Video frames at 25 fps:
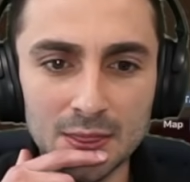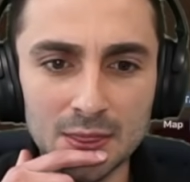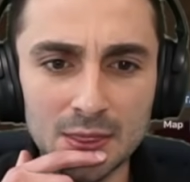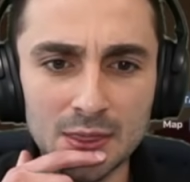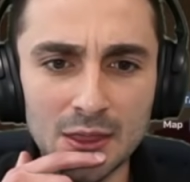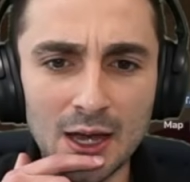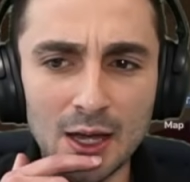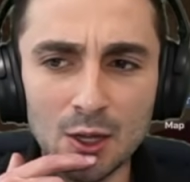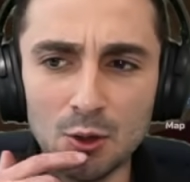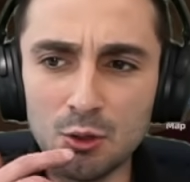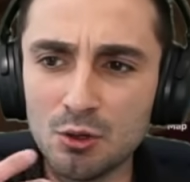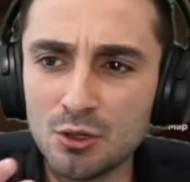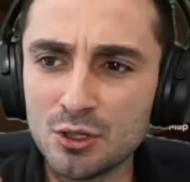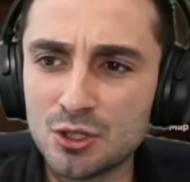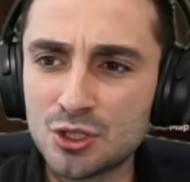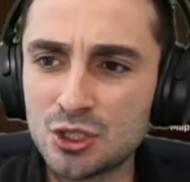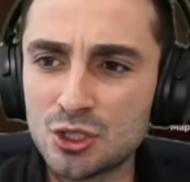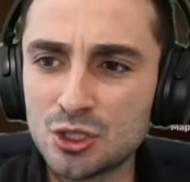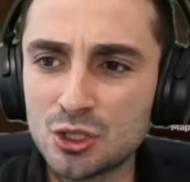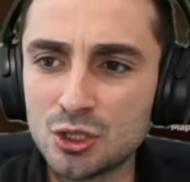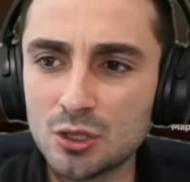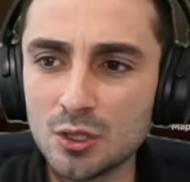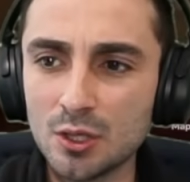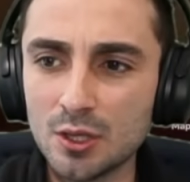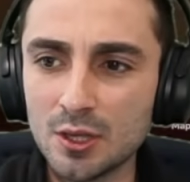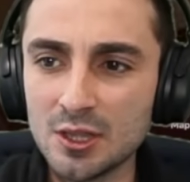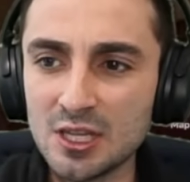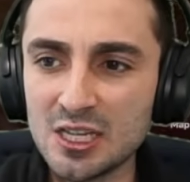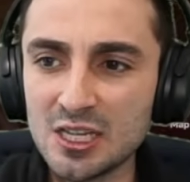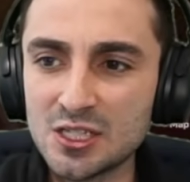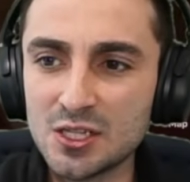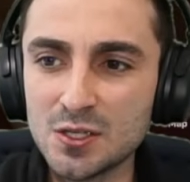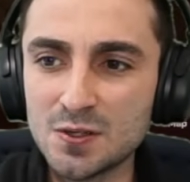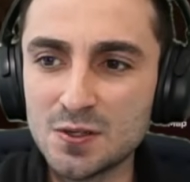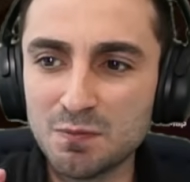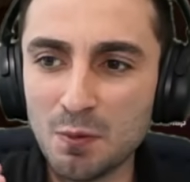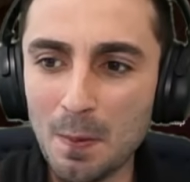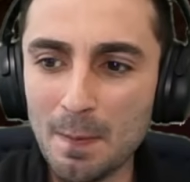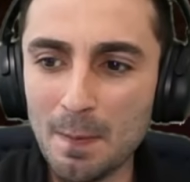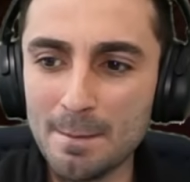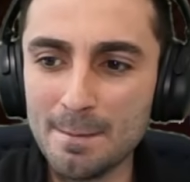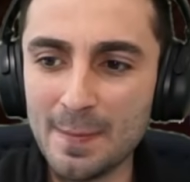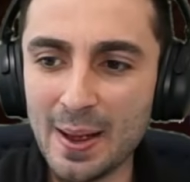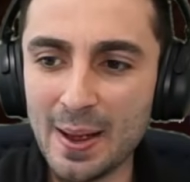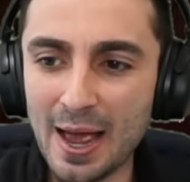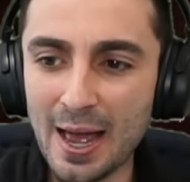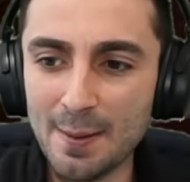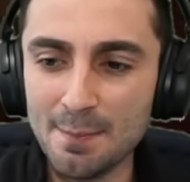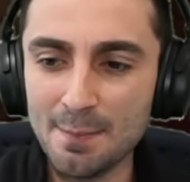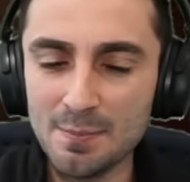That looks, this is for
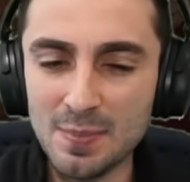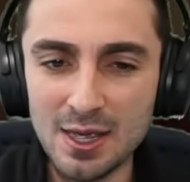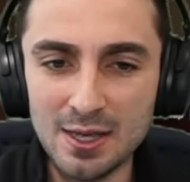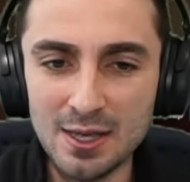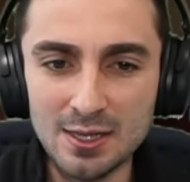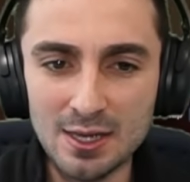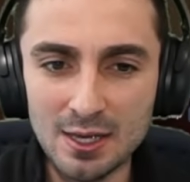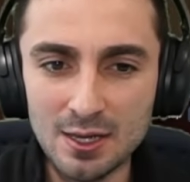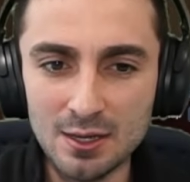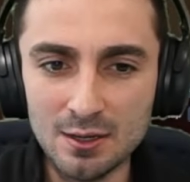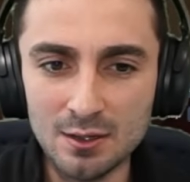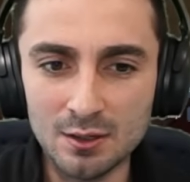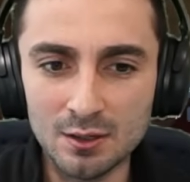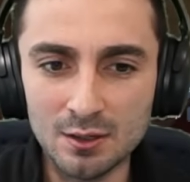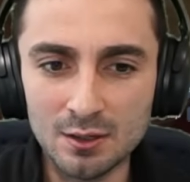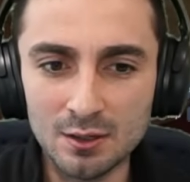map making.